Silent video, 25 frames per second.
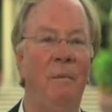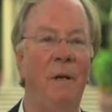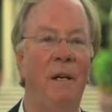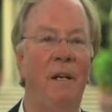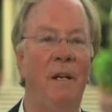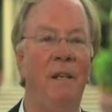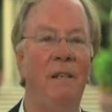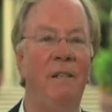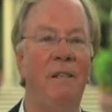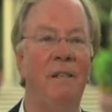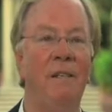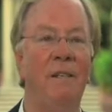
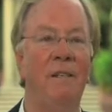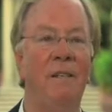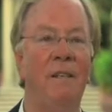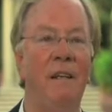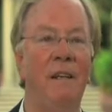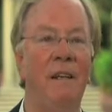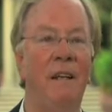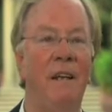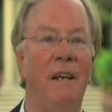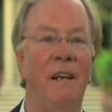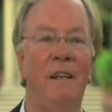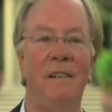because it's
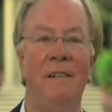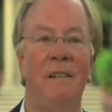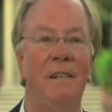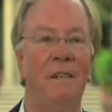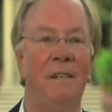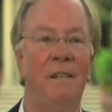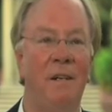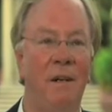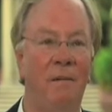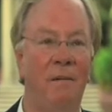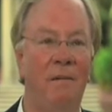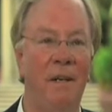the
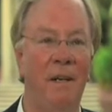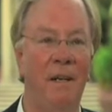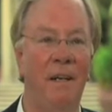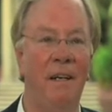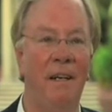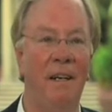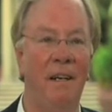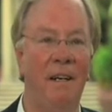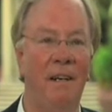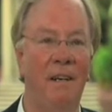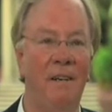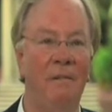easiest stuff to get
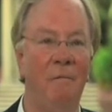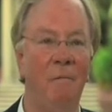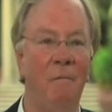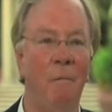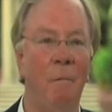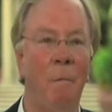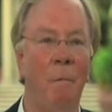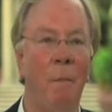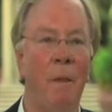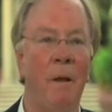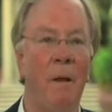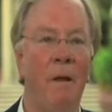out.
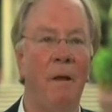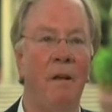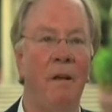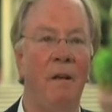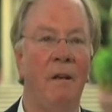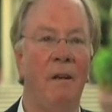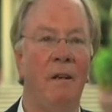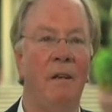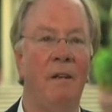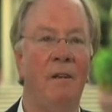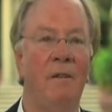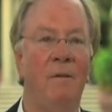
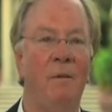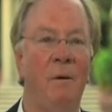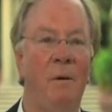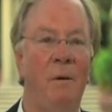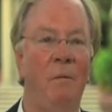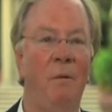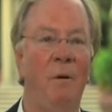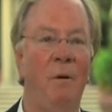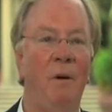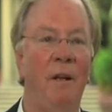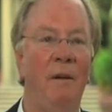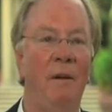It's
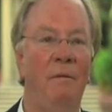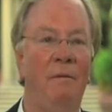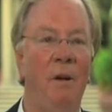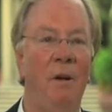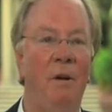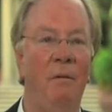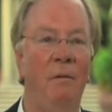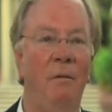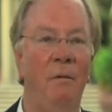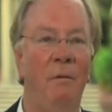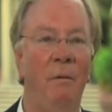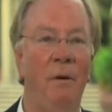what we're left
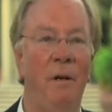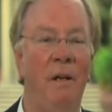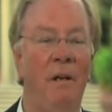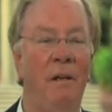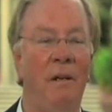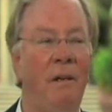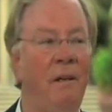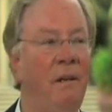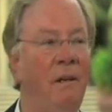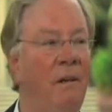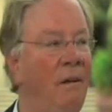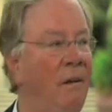over
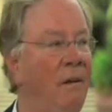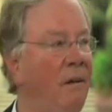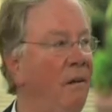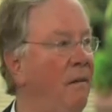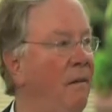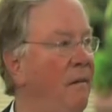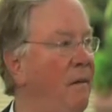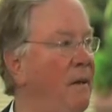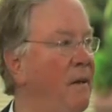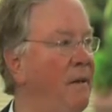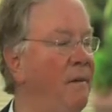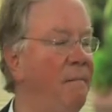with, and all
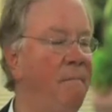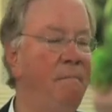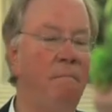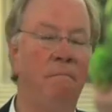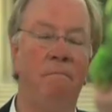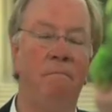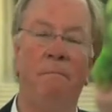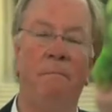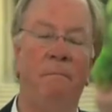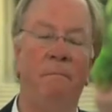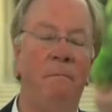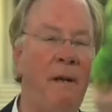of these
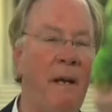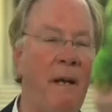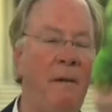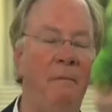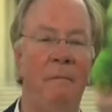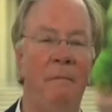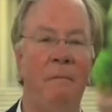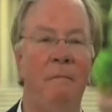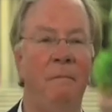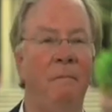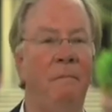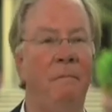
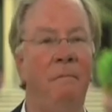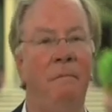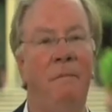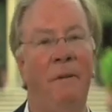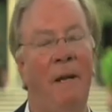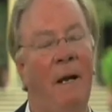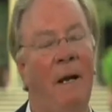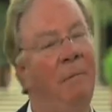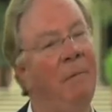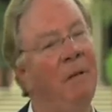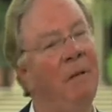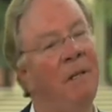
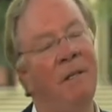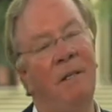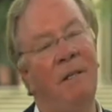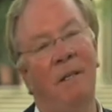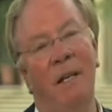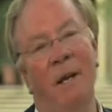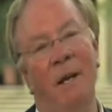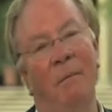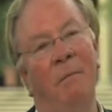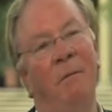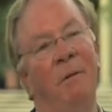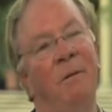fabulous
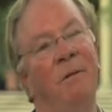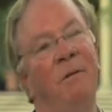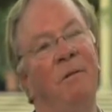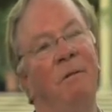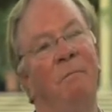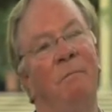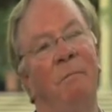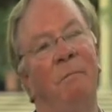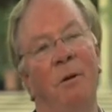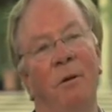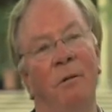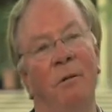tables
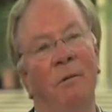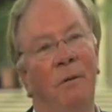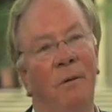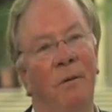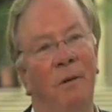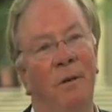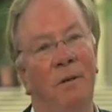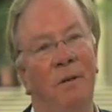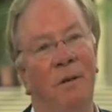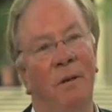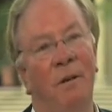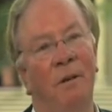of proven
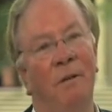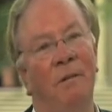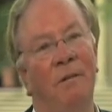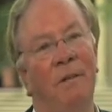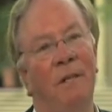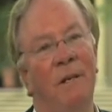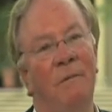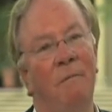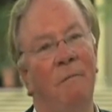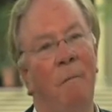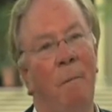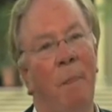
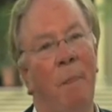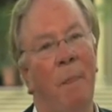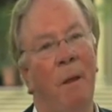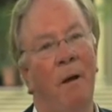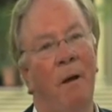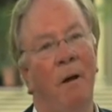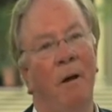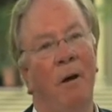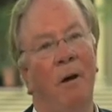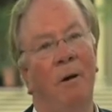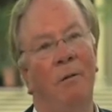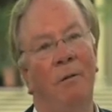reserves
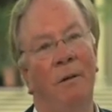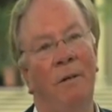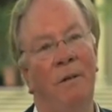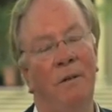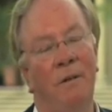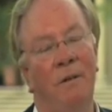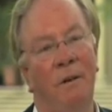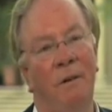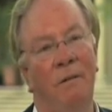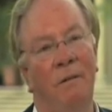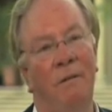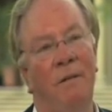are
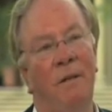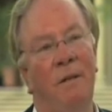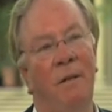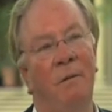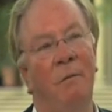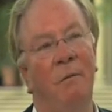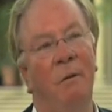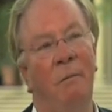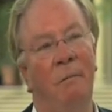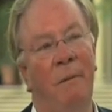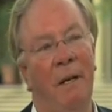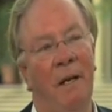reserves
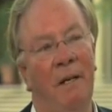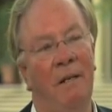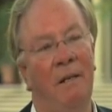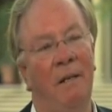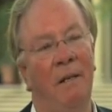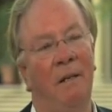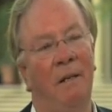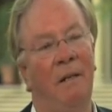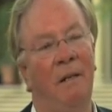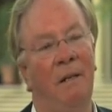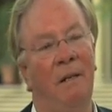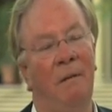that will
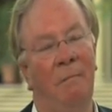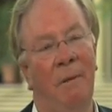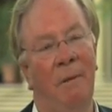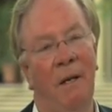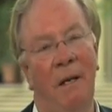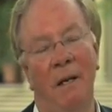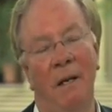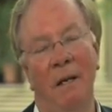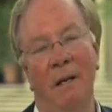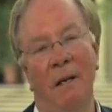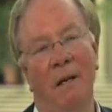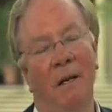basically
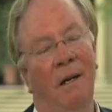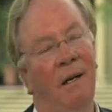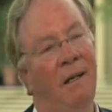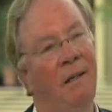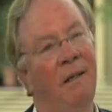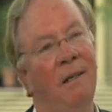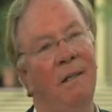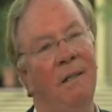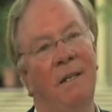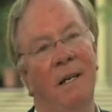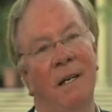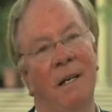be
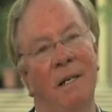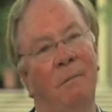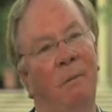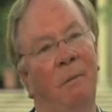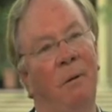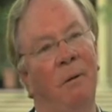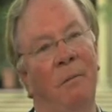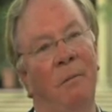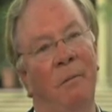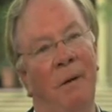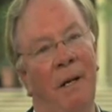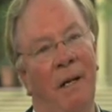
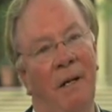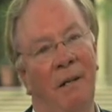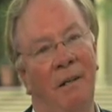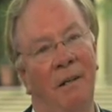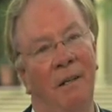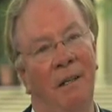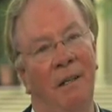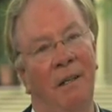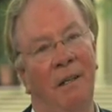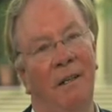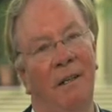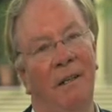inaccessible to
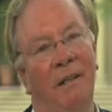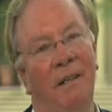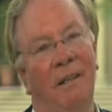mankind